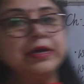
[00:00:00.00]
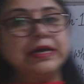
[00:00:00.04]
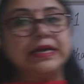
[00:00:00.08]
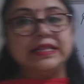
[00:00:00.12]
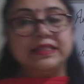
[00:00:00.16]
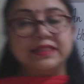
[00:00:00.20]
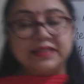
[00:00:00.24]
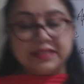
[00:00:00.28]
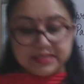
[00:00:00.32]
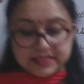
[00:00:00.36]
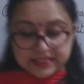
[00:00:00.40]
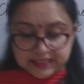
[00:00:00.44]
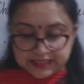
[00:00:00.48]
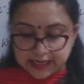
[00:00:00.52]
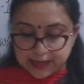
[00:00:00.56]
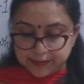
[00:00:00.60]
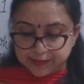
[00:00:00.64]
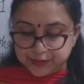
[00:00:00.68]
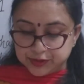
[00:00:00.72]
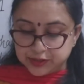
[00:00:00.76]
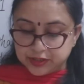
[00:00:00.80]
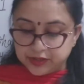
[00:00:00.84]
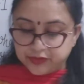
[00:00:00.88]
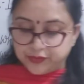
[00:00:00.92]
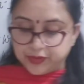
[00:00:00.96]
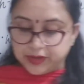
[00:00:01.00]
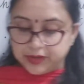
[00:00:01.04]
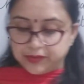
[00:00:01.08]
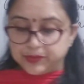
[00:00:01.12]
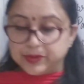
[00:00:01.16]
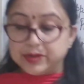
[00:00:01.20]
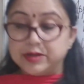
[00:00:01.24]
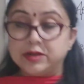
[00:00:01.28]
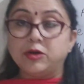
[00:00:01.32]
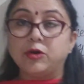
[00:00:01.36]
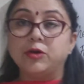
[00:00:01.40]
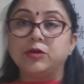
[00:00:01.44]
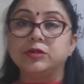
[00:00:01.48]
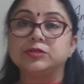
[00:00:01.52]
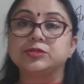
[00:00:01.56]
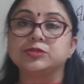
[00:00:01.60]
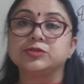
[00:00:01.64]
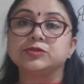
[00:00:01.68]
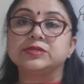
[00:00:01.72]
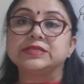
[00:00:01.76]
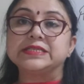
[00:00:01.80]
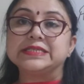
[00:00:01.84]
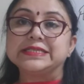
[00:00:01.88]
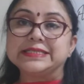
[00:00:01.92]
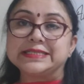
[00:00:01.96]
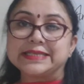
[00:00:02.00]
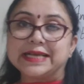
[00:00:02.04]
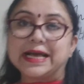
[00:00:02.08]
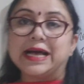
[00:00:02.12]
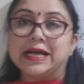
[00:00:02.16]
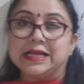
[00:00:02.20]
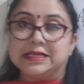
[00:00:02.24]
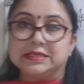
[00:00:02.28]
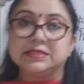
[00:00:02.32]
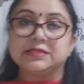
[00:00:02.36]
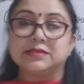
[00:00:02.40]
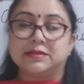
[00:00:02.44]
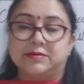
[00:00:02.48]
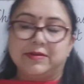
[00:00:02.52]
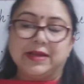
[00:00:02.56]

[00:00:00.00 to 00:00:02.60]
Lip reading: in this chapter we will also discuss,